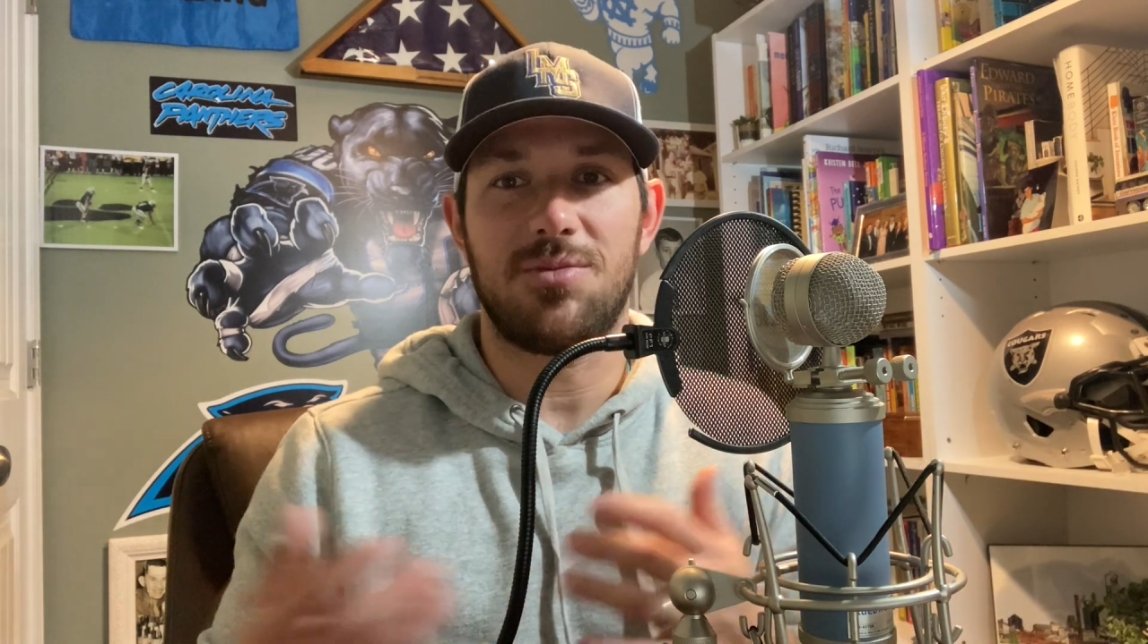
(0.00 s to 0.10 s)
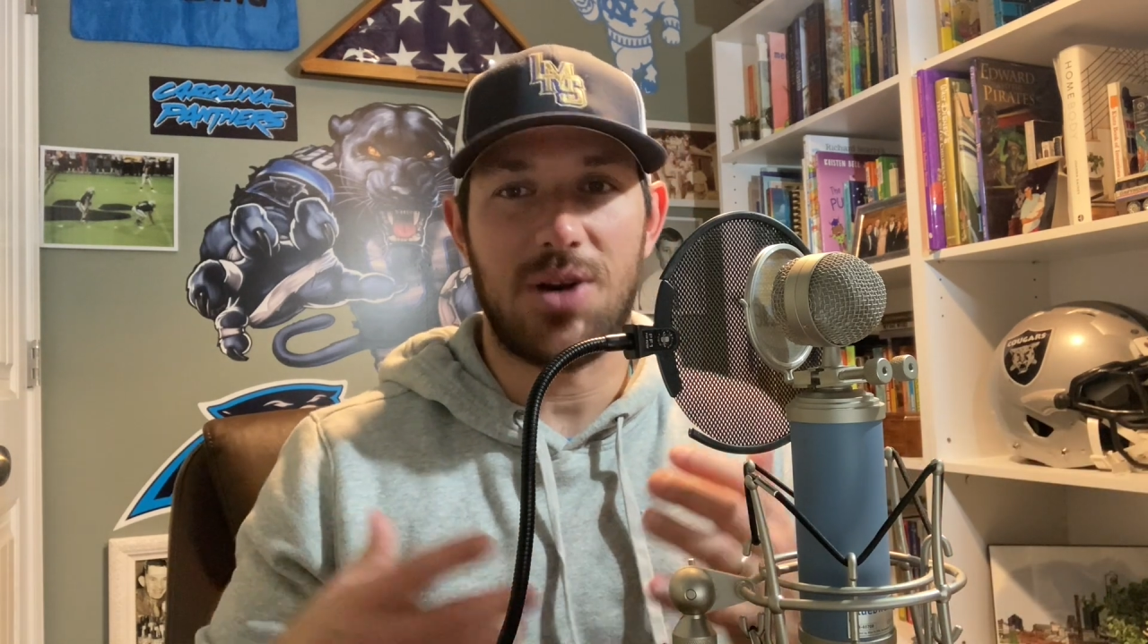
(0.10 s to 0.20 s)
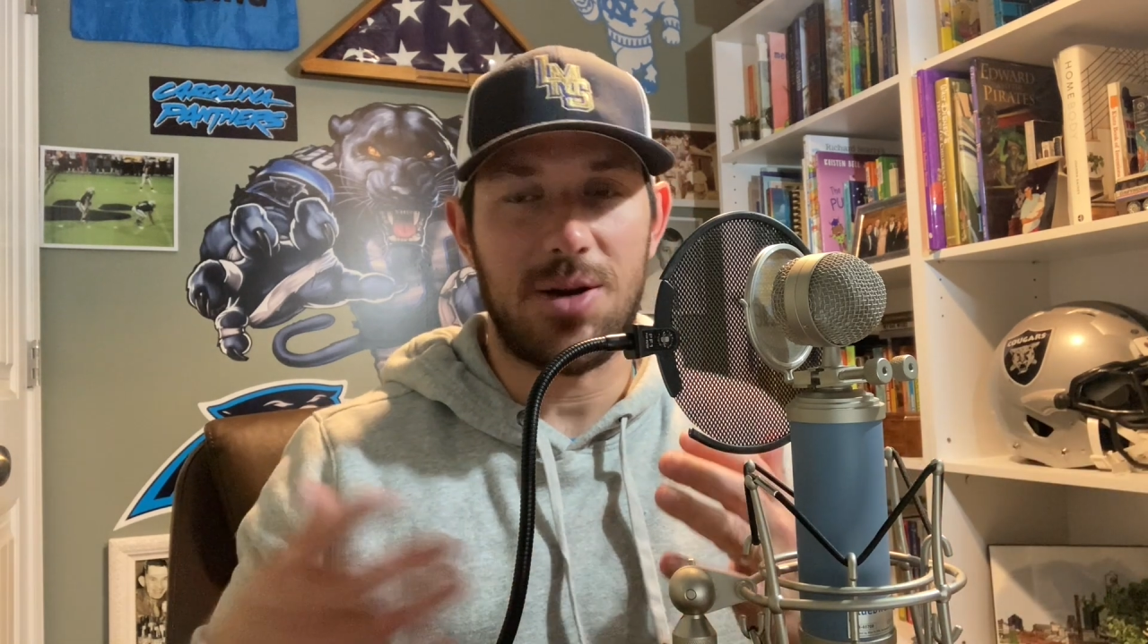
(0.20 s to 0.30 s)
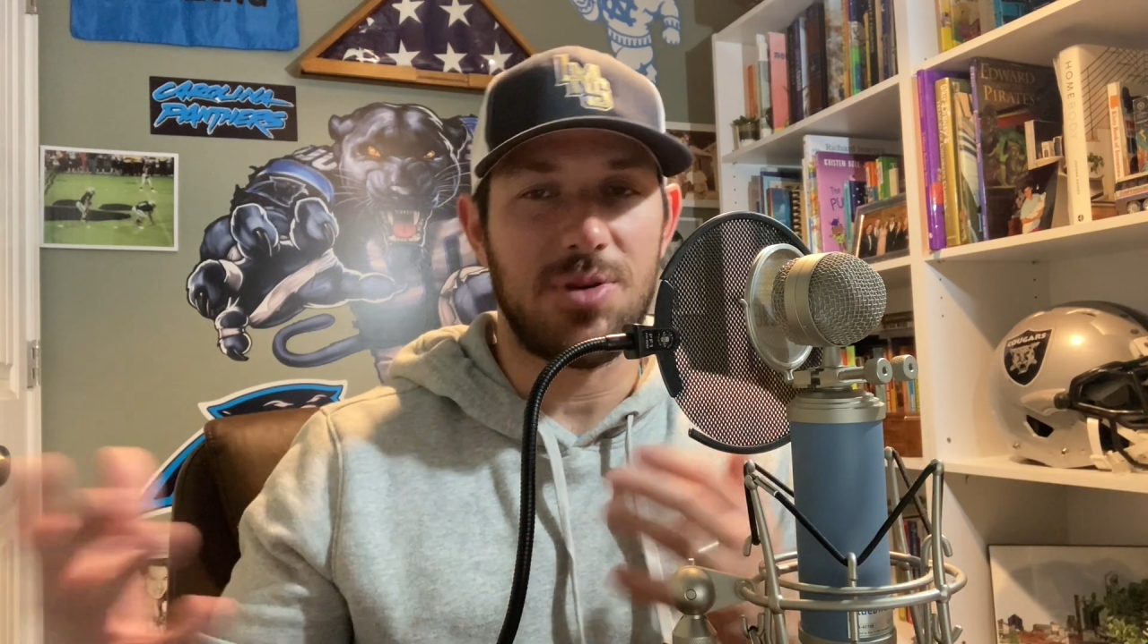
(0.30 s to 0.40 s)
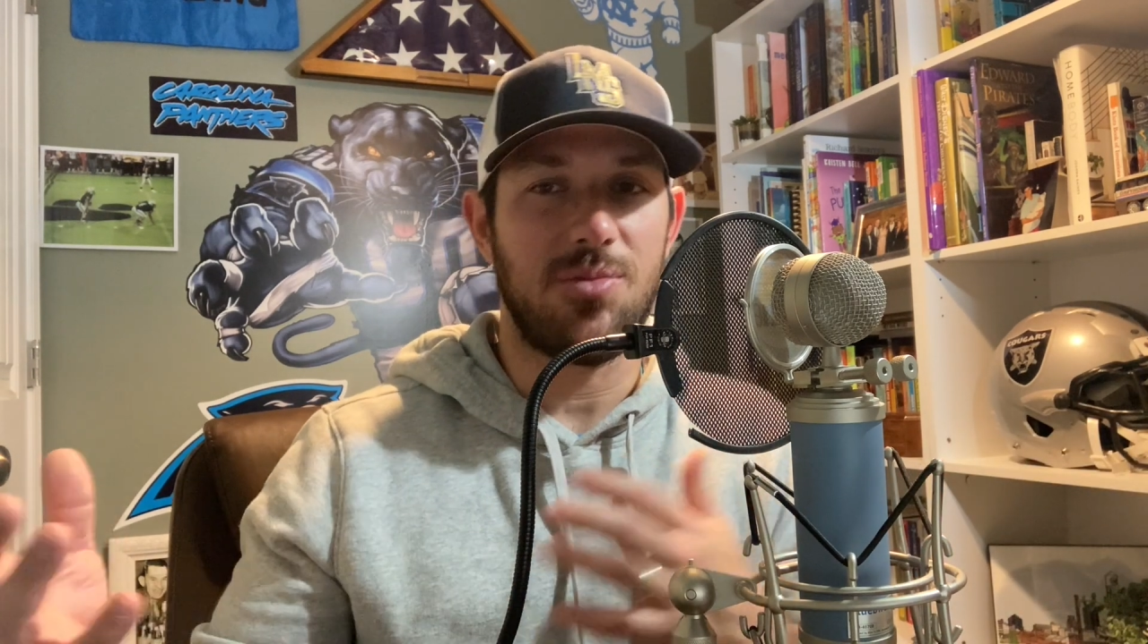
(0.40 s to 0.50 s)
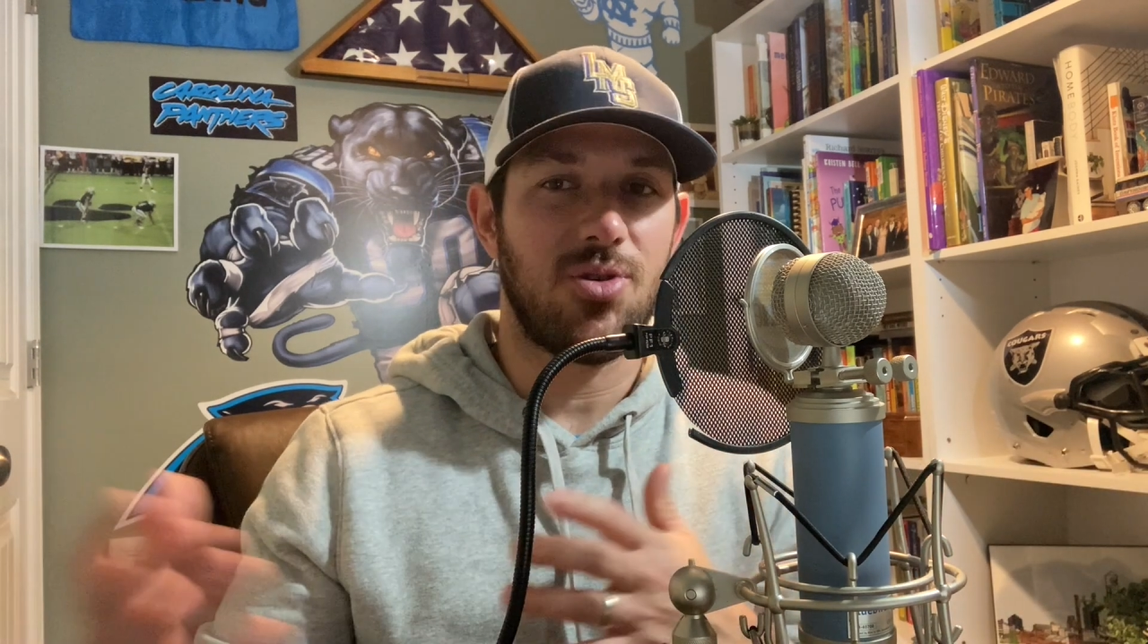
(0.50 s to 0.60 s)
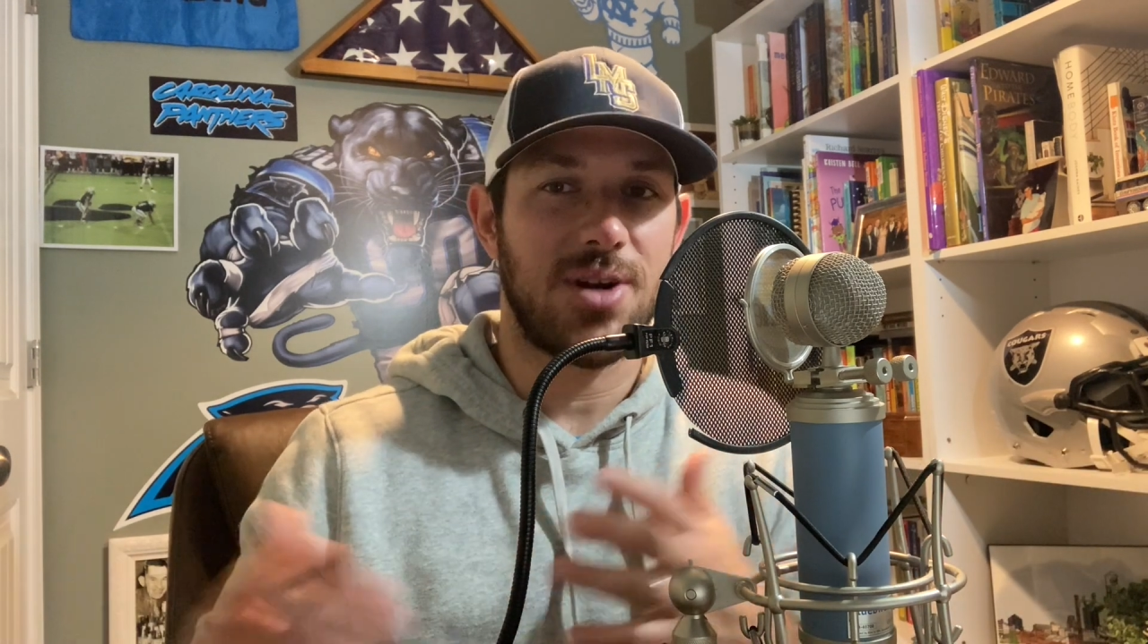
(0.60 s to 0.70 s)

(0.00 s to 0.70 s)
probably more